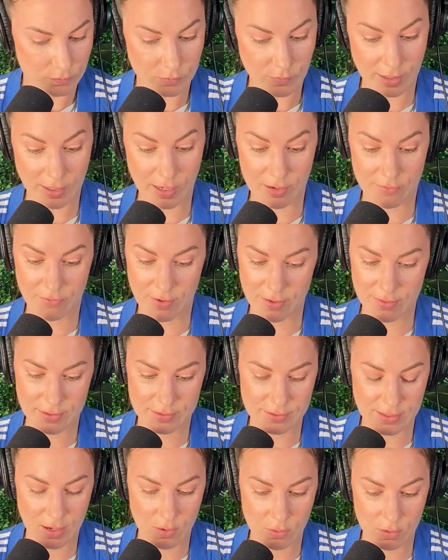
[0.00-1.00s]
I got to find
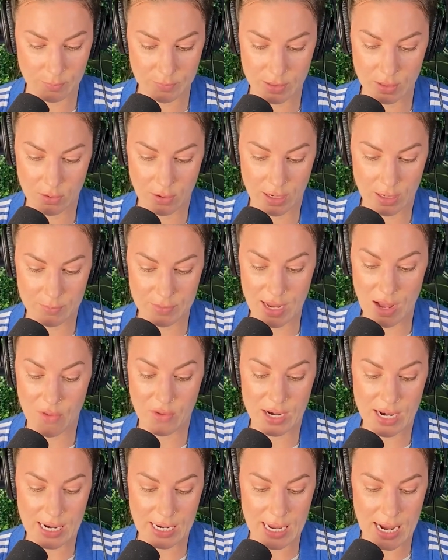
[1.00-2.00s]
this out. I am
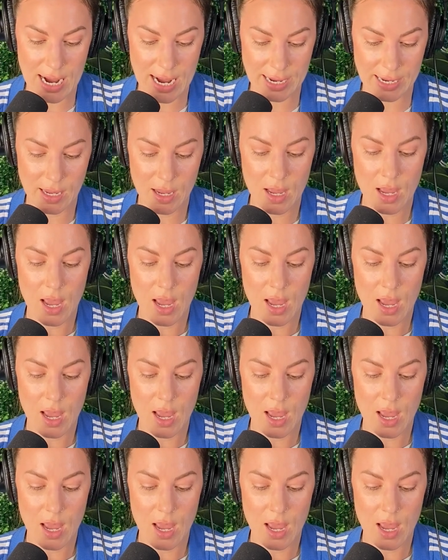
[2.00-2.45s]
yelling at a guy.